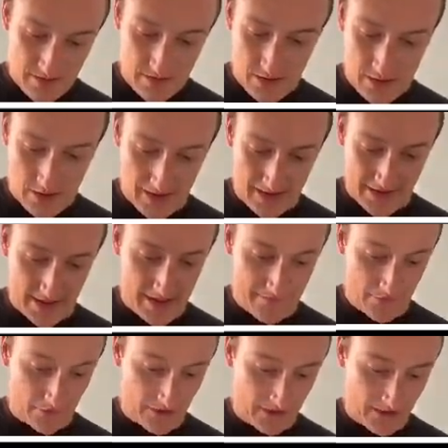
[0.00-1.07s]
Oh, that's
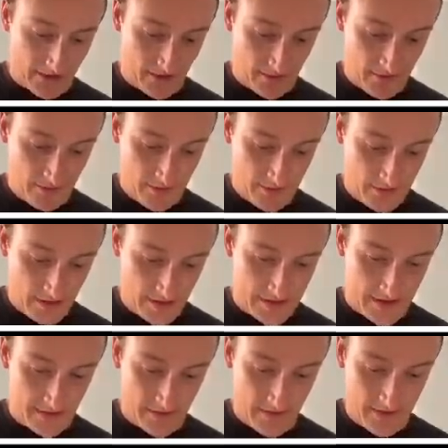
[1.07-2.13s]
another great kill.
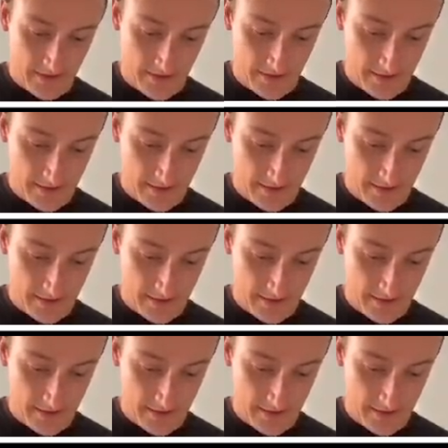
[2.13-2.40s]
Get in there.